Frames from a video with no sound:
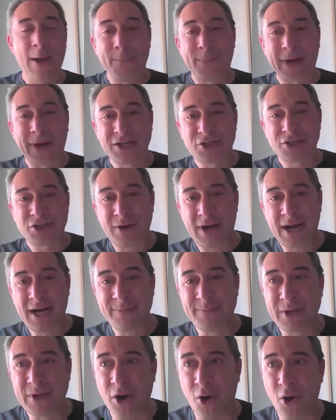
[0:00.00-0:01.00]
But I try to
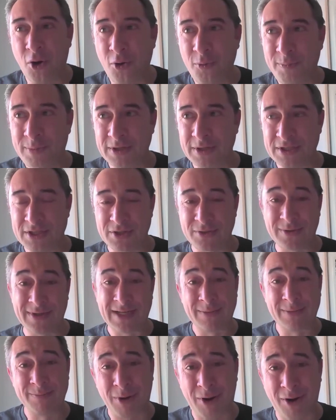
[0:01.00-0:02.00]
be open to it,
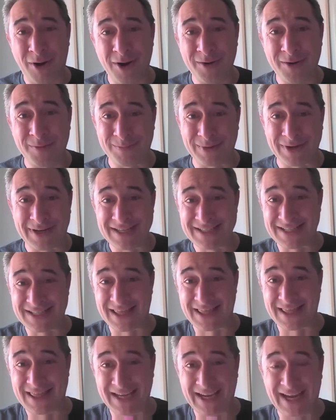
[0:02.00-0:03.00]
in part because the
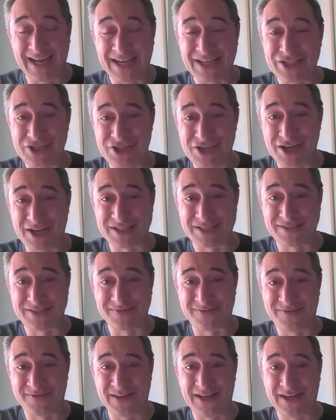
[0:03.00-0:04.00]
thing I just
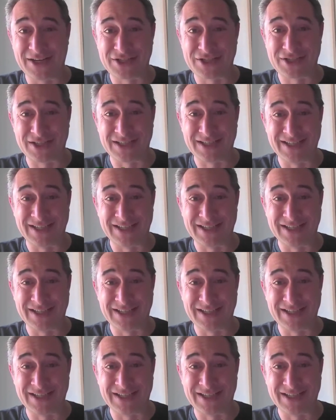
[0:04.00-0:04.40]
finished